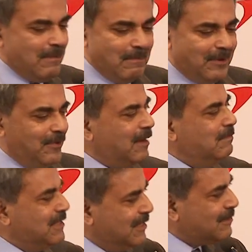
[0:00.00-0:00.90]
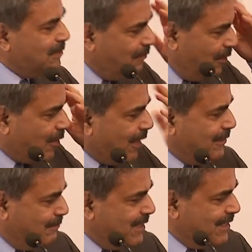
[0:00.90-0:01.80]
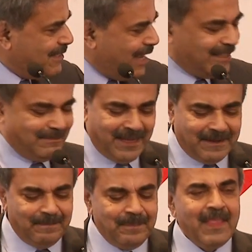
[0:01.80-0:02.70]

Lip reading: but we are businessmen, we look at this business aspect.